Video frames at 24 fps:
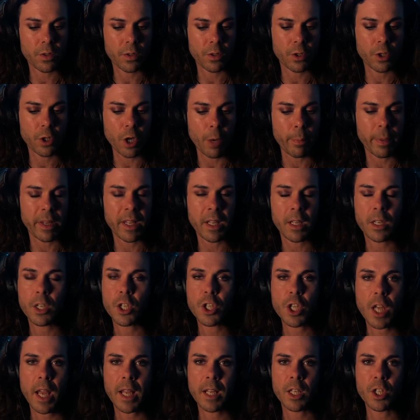chopping and
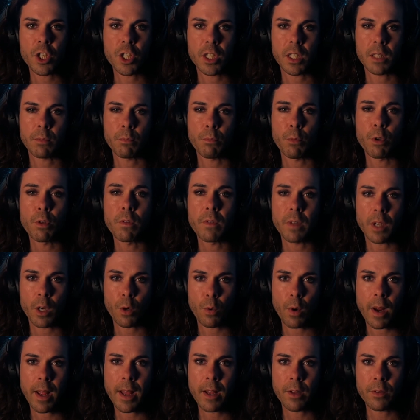changing and moving
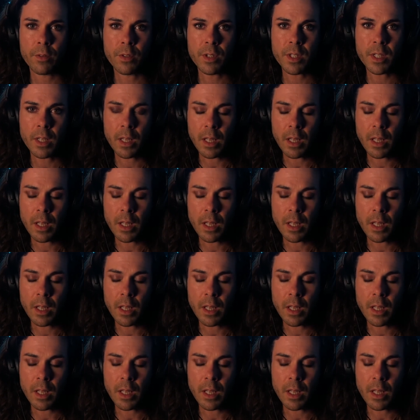around.